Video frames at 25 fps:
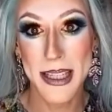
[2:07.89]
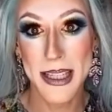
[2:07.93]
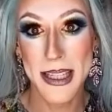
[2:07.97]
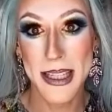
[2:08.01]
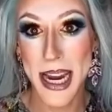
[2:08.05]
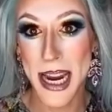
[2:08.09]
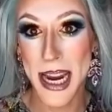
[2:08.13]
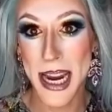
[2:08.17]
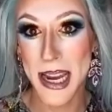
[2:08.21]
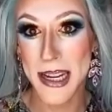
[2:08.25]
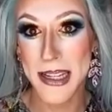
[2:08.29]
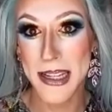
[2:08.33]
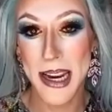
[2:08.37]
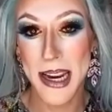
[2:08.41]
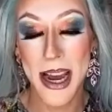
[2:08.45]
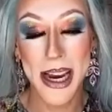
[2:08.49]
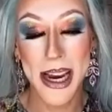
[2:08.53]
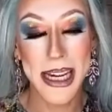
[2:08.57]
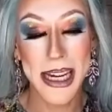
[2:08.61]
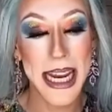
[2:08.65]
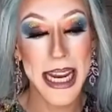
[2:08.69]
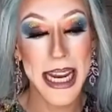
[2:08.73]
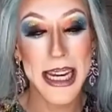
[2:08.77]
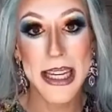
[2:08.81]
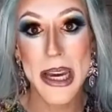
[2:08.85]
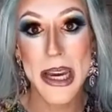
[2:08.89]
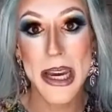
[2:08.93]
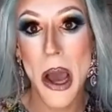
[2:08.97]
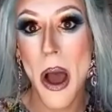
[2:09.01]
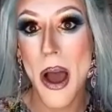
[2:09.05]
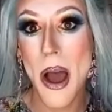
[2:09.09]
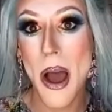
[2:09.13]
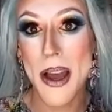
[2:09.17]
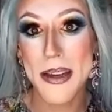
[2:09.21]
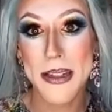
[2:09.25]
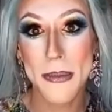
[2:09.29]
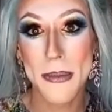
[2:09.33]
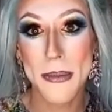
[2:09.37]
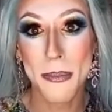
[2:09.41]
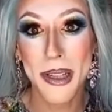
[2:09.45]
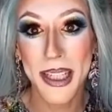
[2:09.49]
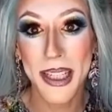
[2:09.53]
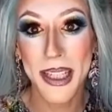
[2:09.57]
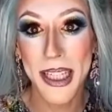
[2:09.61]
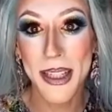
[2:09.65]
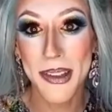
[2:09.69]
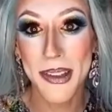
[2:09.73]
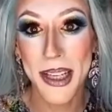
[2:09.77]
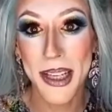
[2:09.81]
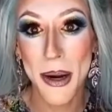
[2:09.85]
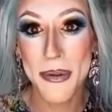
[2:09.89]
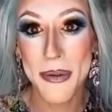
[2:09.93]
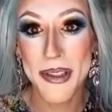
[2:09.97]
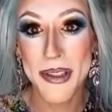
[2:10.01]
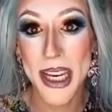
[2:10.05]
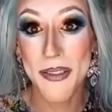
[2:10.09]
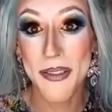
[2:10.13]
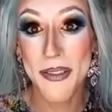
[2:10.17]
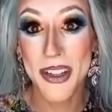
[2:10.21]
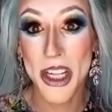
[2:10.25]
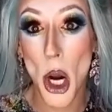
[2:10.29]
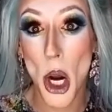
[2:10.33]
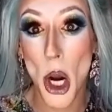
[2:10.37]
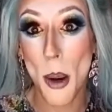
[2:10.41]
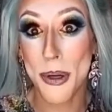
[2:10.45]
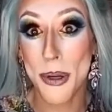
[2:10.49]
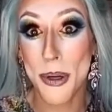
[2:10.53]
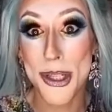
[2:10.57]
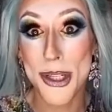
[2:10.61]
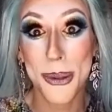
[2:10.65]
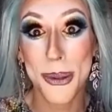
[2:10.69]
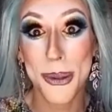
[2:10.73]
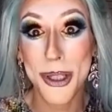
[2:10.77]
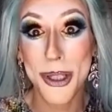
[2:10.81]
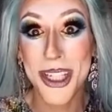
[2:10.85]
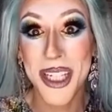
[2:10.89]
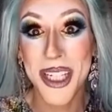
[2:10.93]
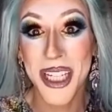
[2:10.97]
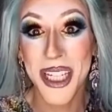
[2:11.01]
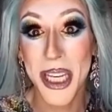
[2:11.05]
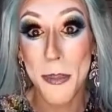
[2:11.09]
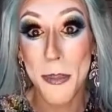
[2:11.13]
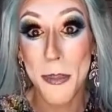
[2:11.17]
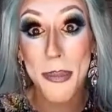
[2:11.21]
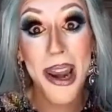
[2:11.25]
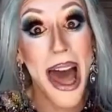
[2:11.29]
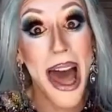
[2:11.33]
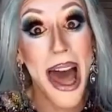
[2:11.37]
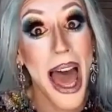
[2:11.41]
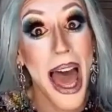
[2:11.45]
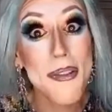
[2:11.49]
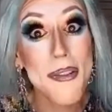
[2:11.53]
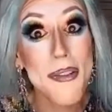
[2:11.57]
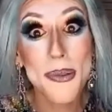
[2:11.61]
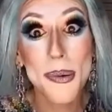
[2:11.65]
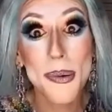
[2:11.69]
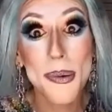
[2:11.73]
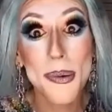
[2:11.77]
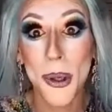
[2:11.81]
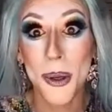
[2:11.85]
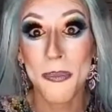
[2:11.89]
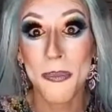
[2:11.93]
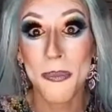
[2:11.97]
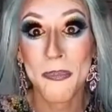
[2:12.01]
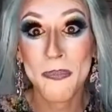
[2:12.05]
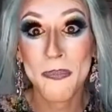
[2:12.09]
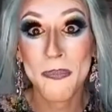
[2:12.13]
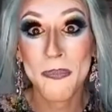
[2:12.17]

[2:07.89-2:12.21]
And I cannot believe that I was given the opportunity and a platform